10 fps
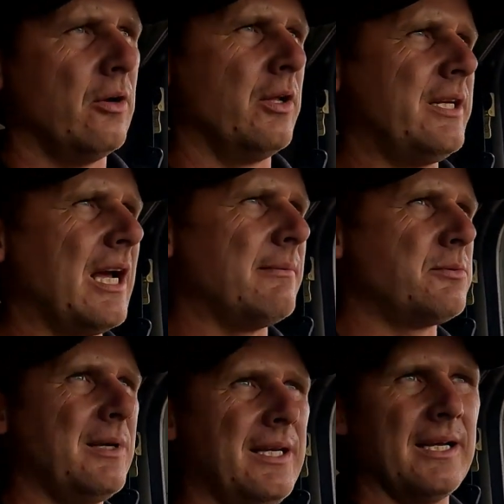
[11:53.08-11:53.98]
the only
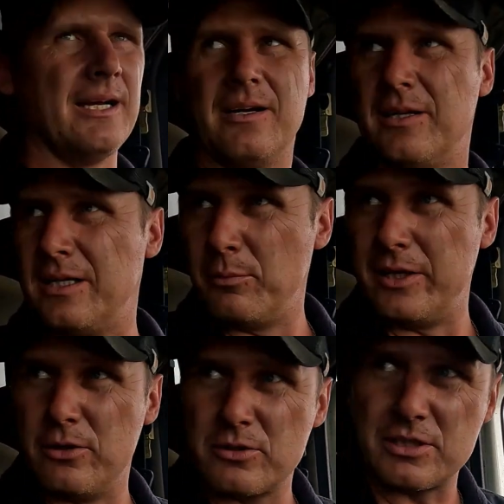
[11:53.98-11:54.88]
times we
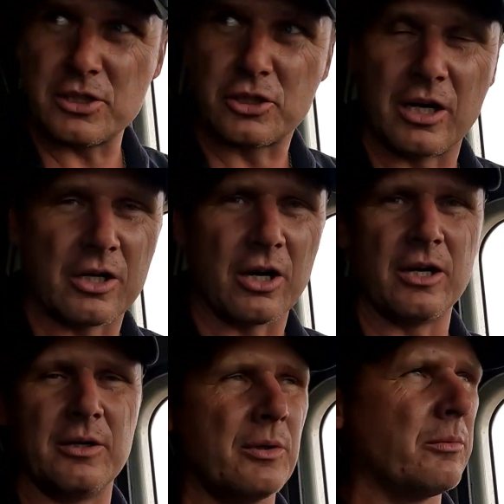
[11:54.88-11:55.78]
use this truck
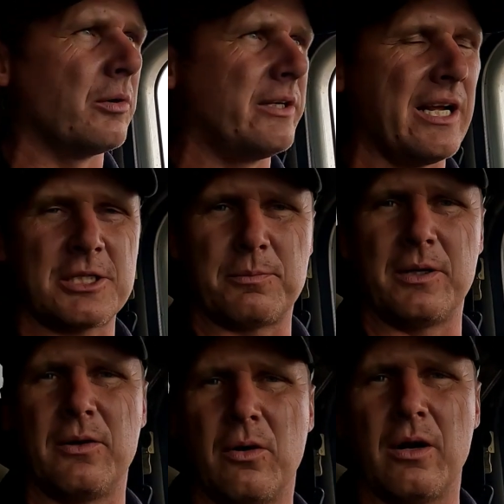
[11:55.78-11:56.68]
are when we're
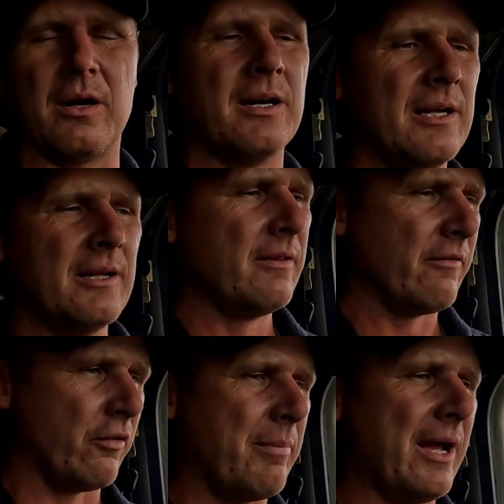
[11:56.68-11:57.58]
desperate or
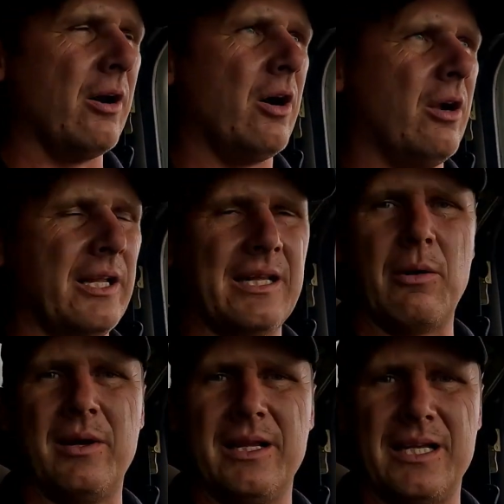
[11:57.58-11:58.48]
for bale hauling.
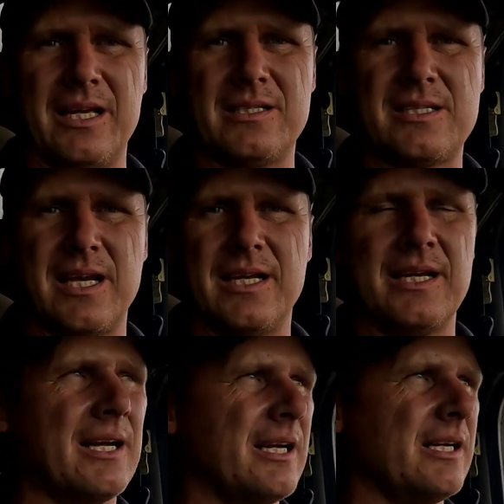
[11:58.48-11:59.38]
That way the kids
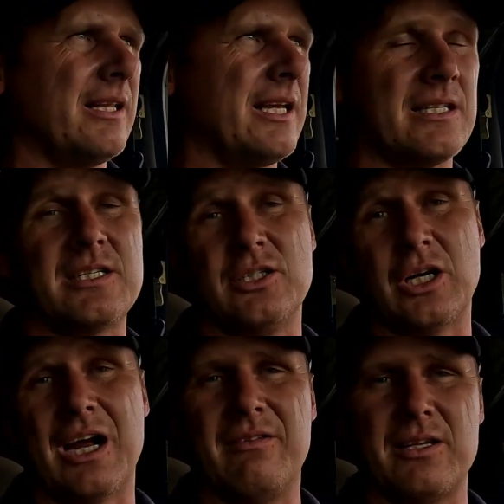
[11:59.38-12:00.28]
can
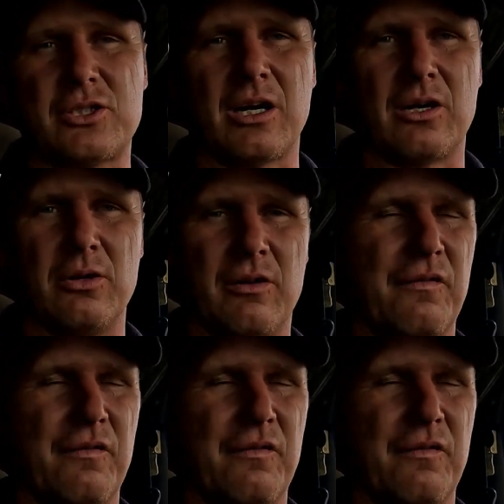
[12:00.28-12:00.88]
drive this truck out